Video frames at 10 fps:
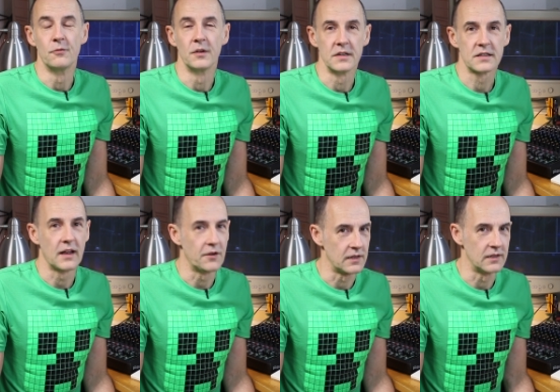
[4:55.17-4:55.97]
what is
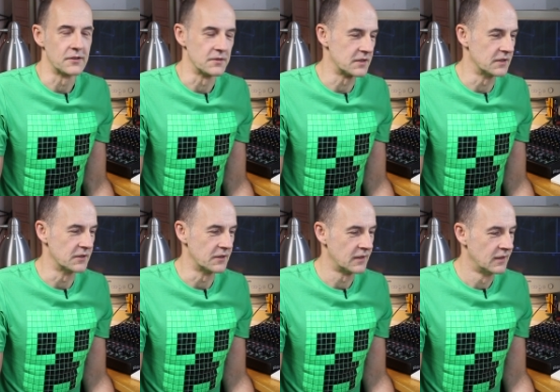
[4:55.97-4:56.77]
currently
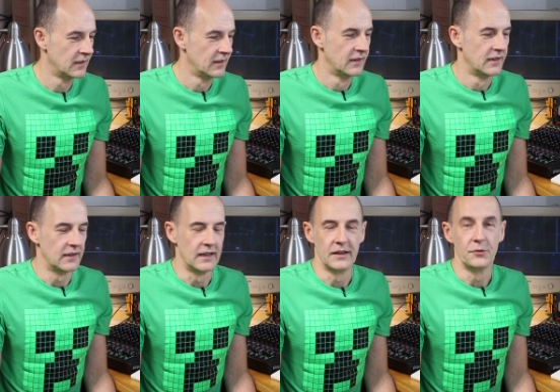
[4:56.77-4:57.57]
considered
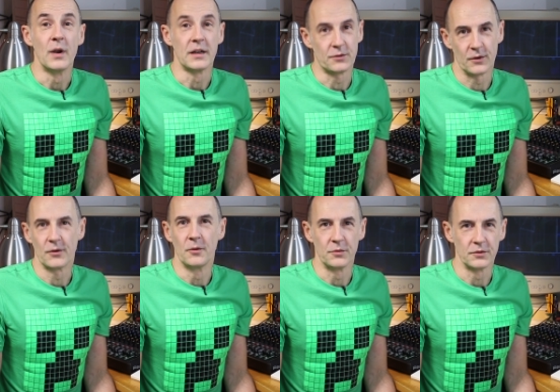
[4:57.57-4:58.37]
a retro
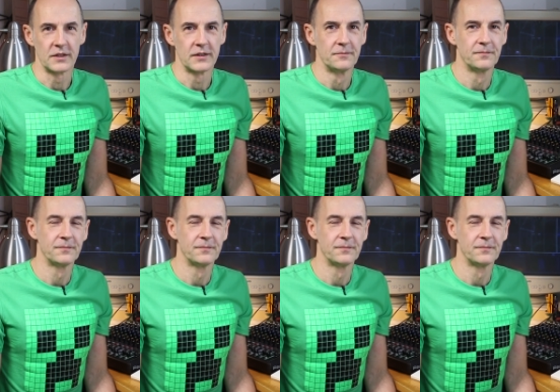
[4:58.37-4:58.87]
computer.